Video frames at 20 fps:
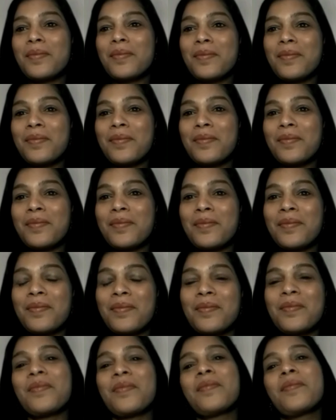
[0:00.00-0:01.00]

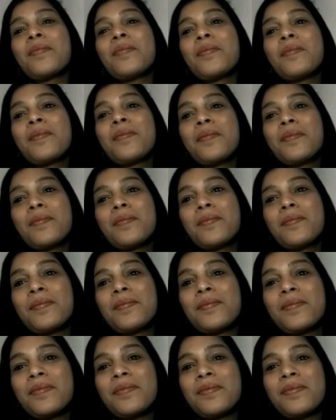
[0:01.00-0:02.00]

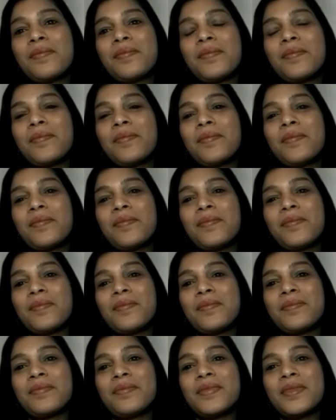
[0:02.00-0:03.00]

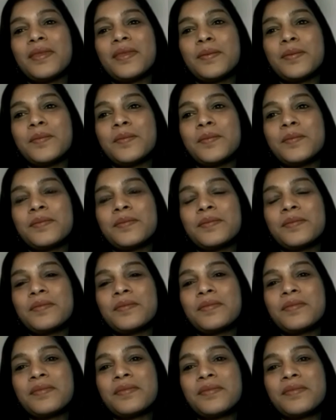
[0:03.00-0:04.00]

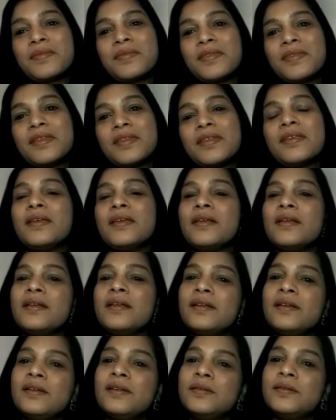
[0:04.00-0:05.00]

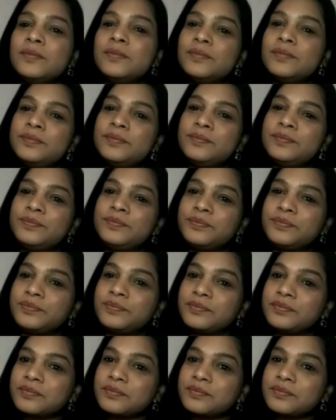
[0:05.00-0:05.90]
The person shown says nothing.